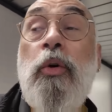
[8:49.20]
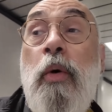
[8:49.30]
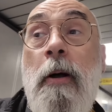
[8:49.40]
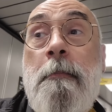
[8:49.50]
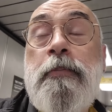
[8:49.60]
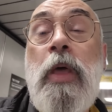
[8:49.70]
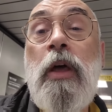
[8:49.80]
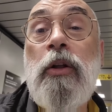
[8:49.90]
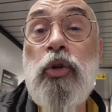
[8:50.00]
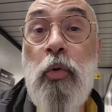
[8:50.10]
to
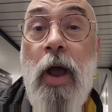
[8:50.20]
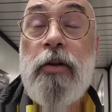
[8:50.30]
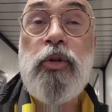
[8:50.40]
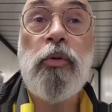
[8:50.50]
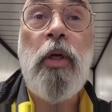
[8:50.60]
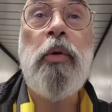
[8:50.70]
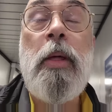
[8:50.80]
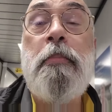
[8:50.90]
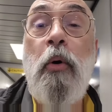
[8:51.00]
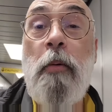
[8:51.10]
try to
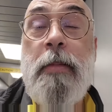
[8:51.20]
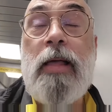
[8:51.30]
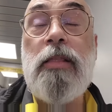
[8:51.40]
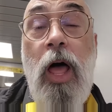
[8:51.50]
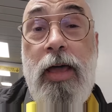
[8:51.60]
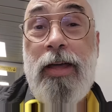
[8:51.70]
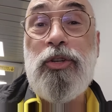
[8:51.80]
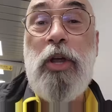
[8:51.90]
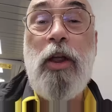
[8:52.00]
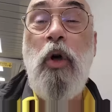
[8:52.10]
literally put my
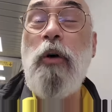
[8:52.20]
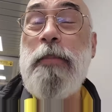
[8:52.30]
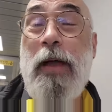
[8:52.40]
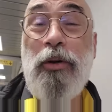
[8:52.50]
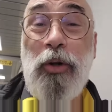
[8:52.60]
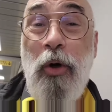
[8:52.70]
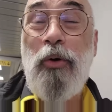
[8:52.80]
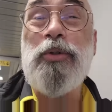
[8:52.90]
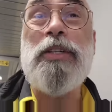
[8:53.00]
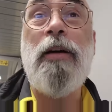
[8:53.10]
luggage and all my
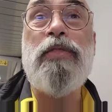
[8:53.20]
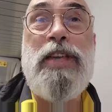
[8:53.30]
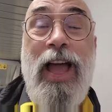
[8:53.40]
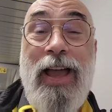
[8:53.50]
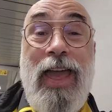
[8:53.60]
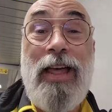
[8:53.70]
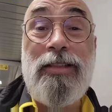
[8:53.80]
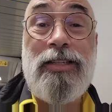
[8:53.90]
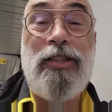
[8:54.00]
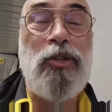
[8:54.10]
clothes and everything
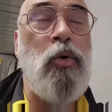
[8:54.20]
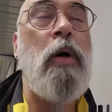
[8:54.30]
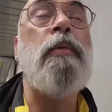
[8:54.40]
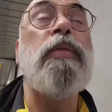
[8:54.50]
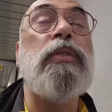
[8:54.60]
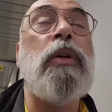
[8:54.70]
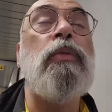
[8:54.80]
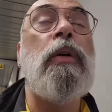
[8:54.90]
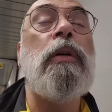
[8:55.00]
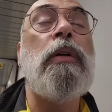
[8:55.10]
against the door. It was
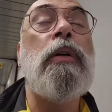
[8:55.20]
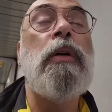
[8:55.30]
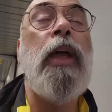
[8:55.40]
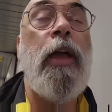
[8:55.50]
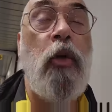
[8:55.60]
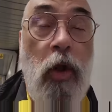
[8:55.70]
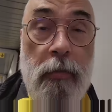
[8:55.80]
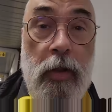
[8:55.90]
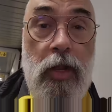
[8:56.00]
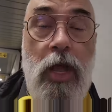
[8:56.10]

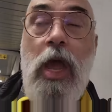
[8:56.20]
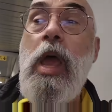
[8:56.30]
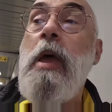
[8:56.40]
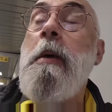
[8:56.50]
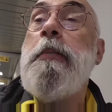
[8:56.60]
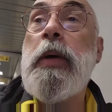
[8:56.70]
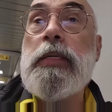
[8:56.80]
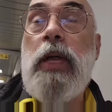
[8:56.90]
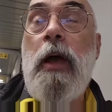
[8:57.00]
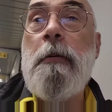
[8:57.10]
incredible.
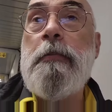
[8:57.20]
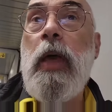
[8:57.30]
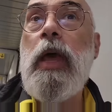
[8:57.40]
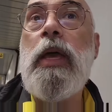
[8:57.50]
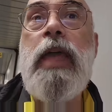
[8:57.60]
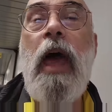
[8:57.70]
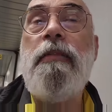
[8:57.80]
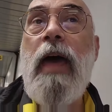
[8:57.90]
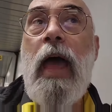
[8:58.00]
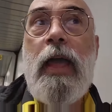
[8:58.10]
But
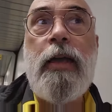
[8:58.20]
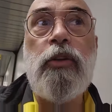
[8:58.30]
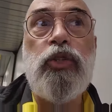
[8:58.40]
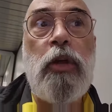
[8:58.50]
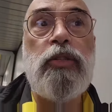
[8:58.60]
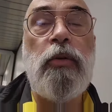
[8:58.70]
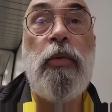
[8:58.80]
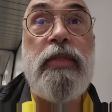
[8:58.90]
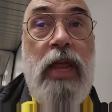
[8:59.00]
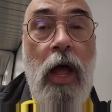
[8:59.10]
that in
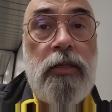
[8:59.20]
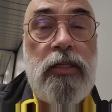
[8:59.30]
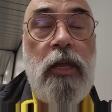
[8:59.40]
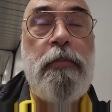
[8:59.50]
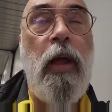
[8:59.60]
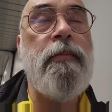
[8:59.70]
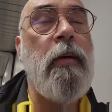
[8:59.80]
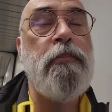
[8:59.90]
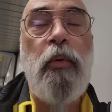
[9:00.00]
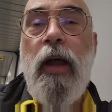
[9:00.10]
conjunction with not sleeping and
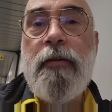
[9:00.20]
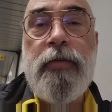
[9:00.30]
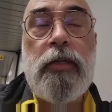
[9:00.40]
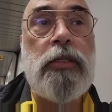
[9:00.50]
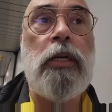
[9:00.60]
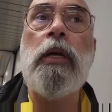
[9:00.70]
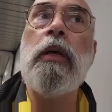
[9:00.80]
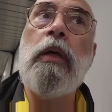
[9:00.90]
then breakfast,